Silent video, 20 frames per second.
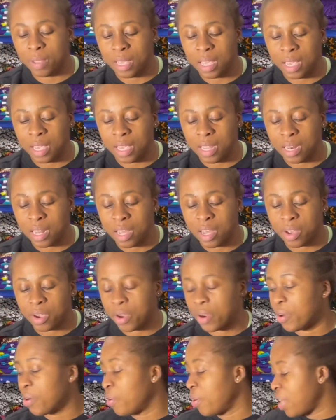in a
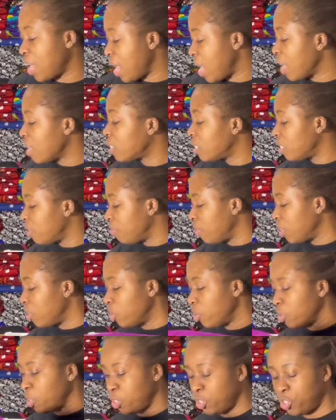creative
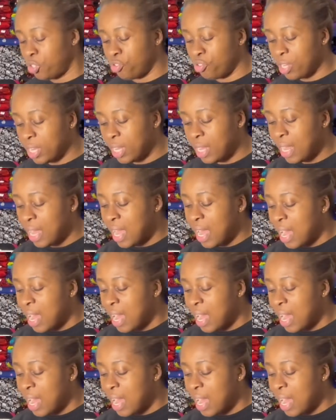industry,